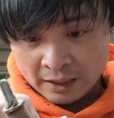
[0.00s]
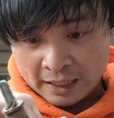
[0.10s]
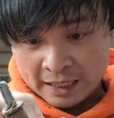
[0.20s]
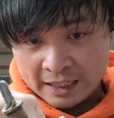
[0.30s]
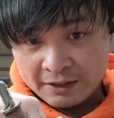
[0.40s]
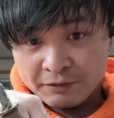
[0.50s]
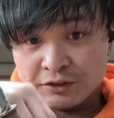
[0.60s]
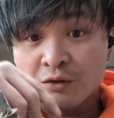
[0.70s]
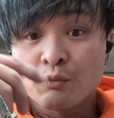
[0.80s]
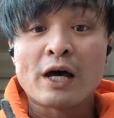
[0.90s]
and if
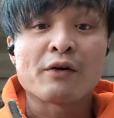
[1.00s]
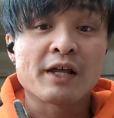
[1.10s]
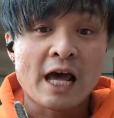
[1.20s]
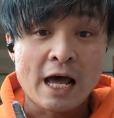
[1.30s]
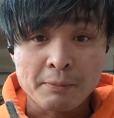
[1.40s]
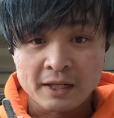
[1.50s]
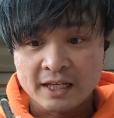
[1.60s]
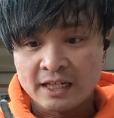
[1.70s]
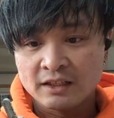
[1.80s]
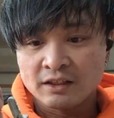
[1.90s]
there's some rattling
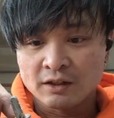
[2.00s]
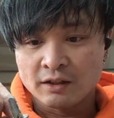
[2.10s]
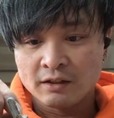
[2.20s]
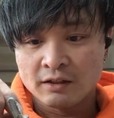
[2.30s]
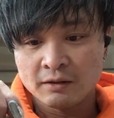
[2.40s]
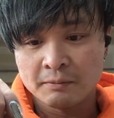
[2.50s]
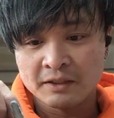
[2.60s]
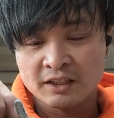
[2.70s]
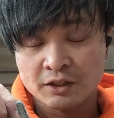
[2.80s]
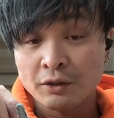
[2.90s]
happening, the
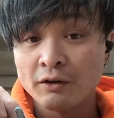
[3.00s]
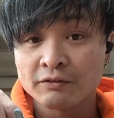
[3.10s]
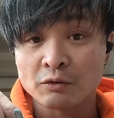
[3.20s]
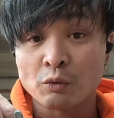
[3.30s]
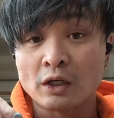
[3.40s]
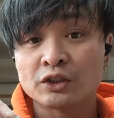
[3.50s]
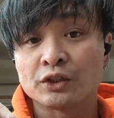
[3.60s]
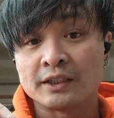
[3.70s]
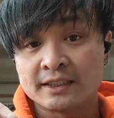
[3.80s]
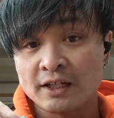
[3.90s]
material of the
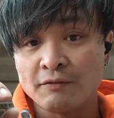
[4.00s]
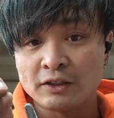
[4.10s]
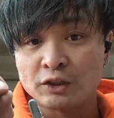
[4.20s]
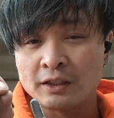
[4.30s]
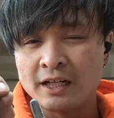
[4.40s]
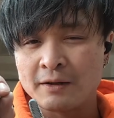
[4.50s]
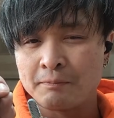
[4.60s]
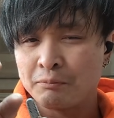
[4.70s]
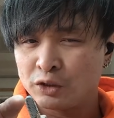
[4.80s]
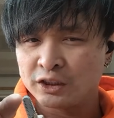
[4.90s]
washer itself actually kind
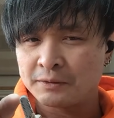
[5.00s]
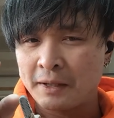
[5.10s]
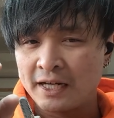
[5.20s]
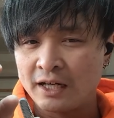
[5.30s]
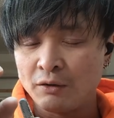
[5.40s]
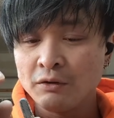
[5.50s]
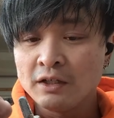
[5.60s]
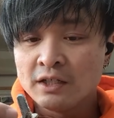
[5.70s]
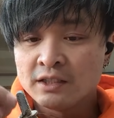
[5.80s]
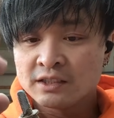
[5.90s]
of pushes back out,
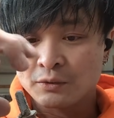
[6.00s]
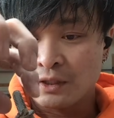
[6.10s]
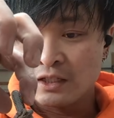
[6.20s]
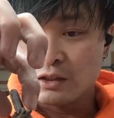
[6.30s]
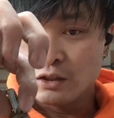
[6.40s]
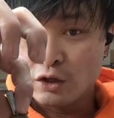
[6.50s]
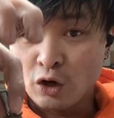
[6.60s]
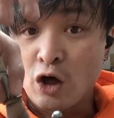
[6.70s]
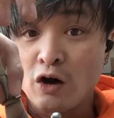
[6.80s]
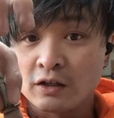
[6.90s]
so it
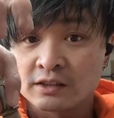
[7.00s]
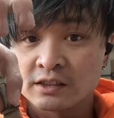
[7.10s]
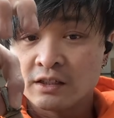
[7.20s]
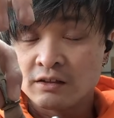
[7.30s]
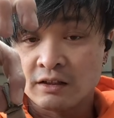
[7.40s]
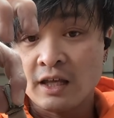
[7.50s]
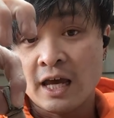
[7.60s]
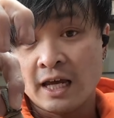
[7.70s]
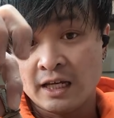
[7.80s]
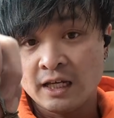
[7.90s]
locks the
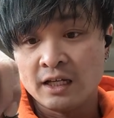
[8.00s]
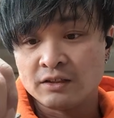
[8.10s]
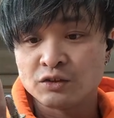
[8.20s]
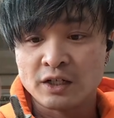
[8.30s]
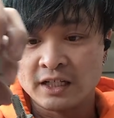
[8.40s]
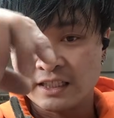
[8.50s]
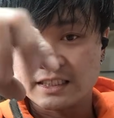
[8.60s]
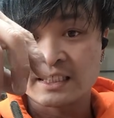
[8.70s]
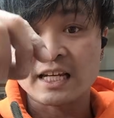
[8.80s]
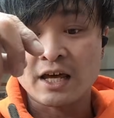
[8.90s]
tang in, so then it
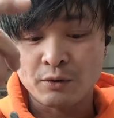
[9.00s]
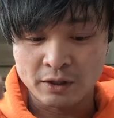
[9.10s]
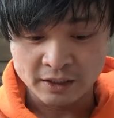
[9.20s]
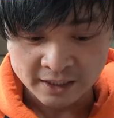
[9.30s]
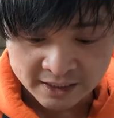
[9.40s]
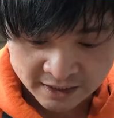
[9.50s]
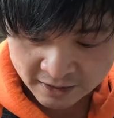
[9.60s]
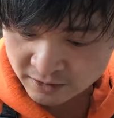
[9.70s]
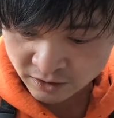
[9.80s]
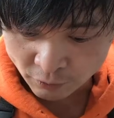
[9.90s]
doesn't slide around that
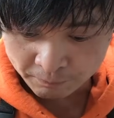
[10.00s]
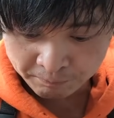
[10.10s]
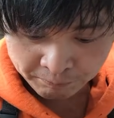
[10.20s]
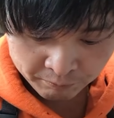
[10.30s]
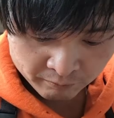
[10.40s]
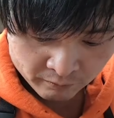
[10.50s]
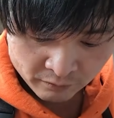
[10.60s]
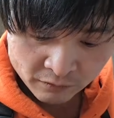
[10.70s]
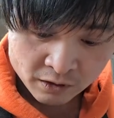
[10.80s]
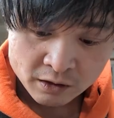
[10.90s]
easily. So
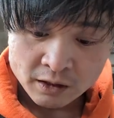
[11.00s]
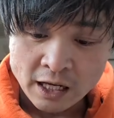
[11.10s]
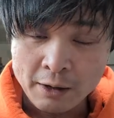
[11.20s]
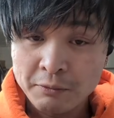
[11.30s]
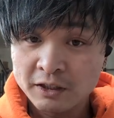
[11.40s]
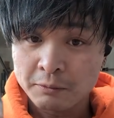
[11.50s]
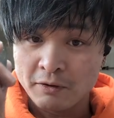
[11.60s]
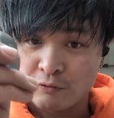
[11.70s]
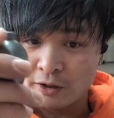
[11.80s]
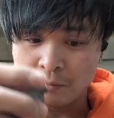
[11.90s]
I'm gonna take
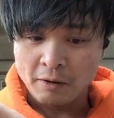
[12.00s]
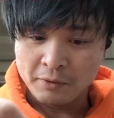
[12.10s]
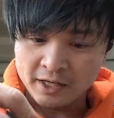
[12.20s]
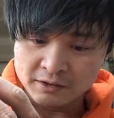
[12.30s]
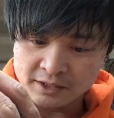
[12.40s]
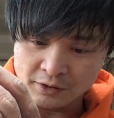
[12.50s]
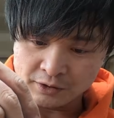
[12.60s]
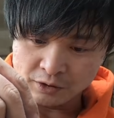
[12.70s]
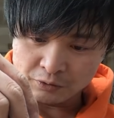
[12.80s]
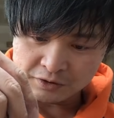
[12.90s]
my threaded pommel and now see how
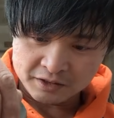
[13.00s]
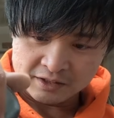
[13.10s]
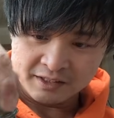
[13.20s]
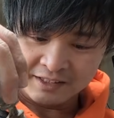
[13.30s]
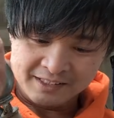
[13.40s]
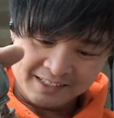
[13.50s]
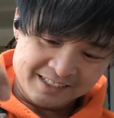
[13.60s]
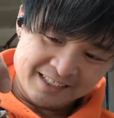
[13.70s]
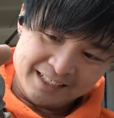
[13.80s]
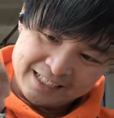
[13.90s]
it goes.
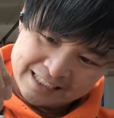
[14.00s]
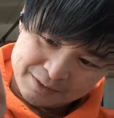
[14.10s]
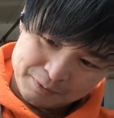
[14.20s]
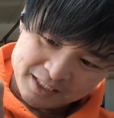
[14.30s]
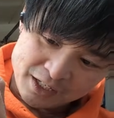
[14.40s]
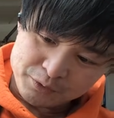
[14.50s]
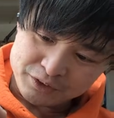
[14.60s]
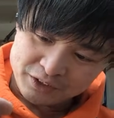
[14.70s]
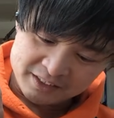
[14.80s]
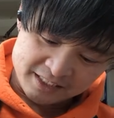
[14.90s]
It's amazing how we're
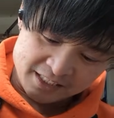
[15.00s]
starting to